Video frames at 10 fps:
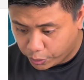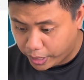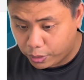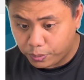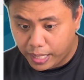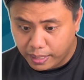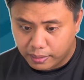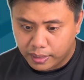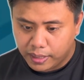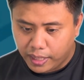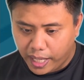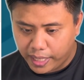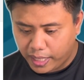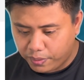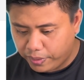You can do that.
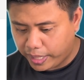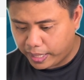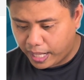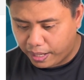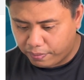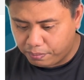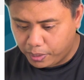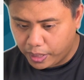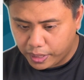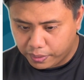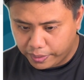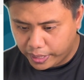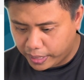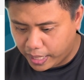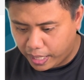And then we can have Mark,
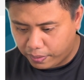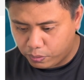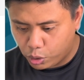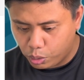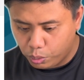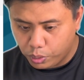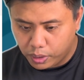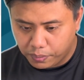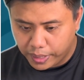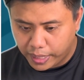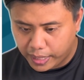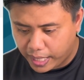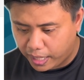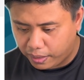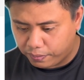we can have Jude, we can
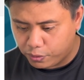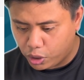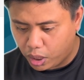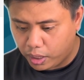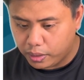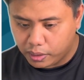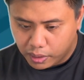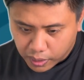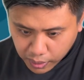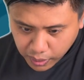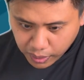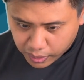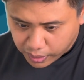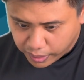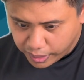have John.
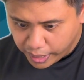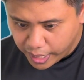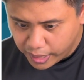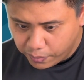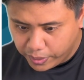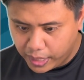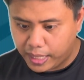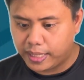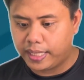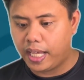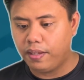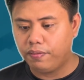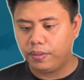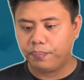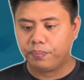Okay, and then we click
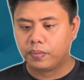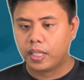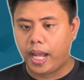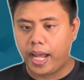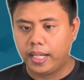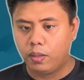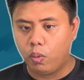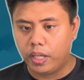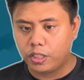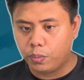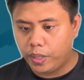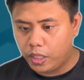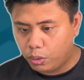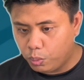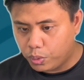save. And once we
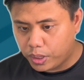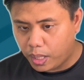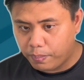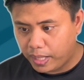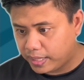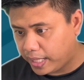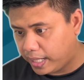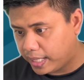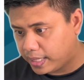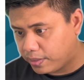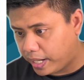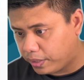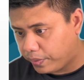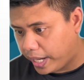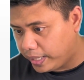do some, let's say, let's try
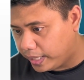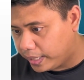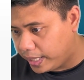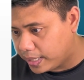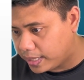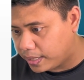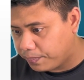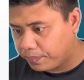to edit this.